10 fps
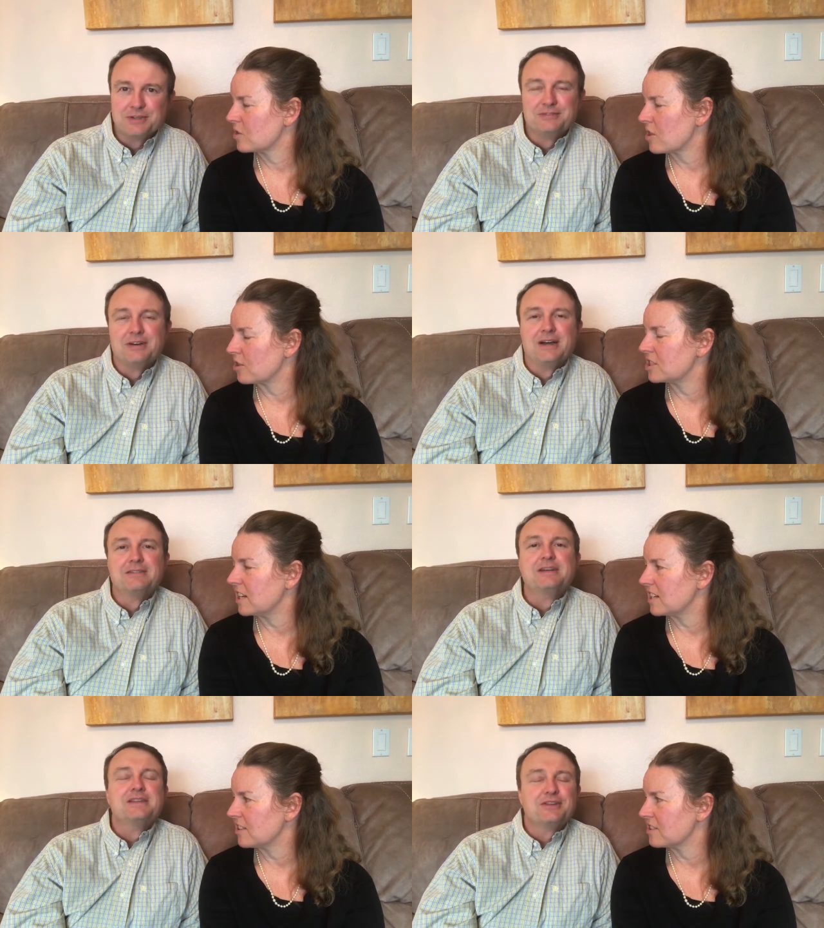
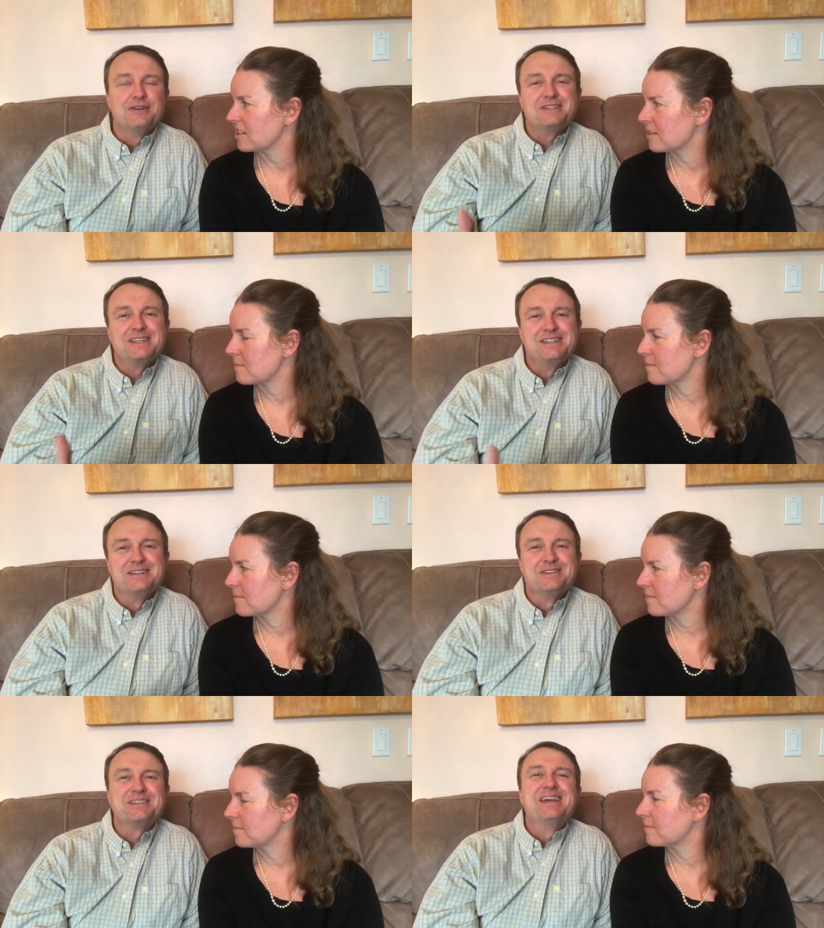Speaker 1: 13 years. 13
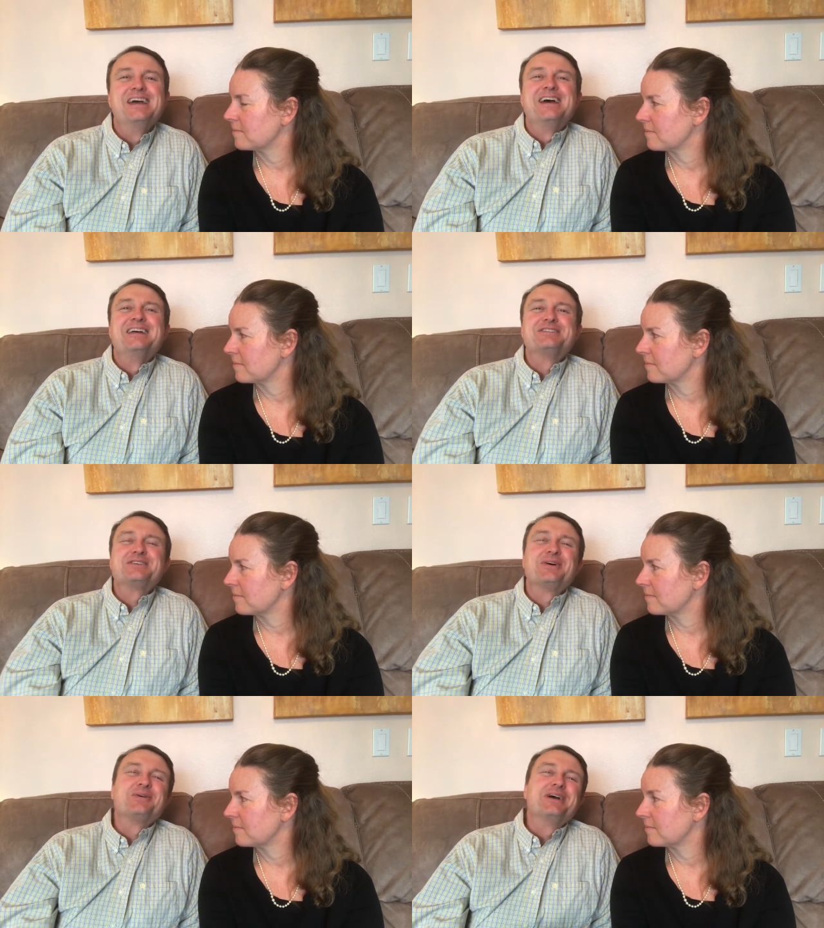years. And
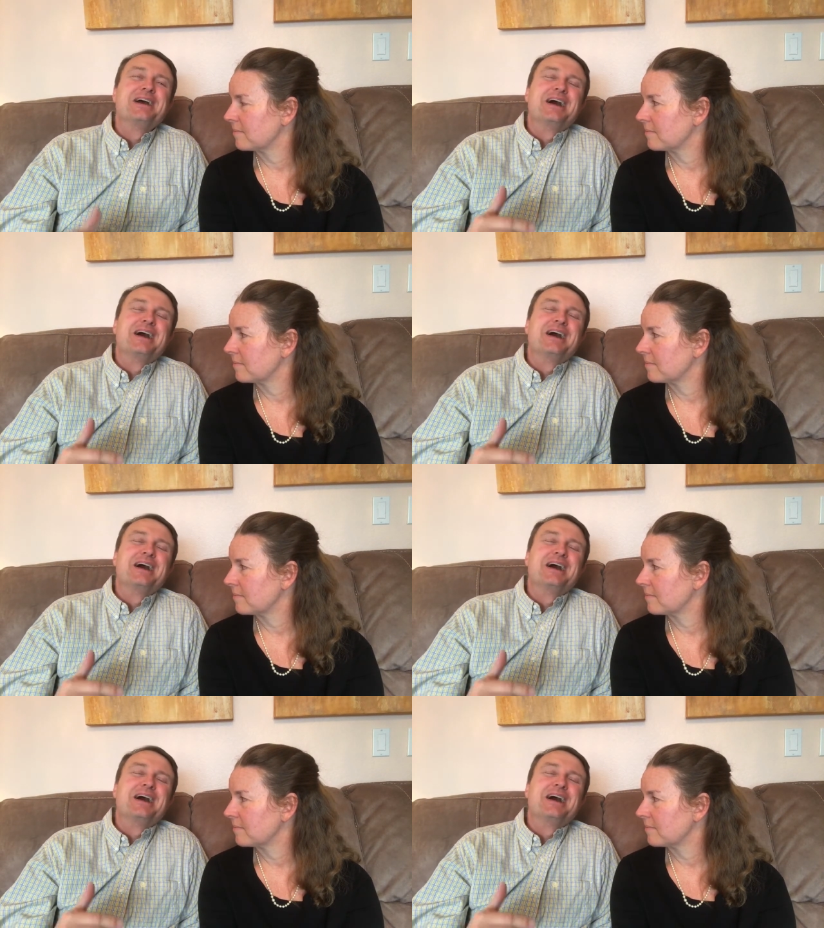so,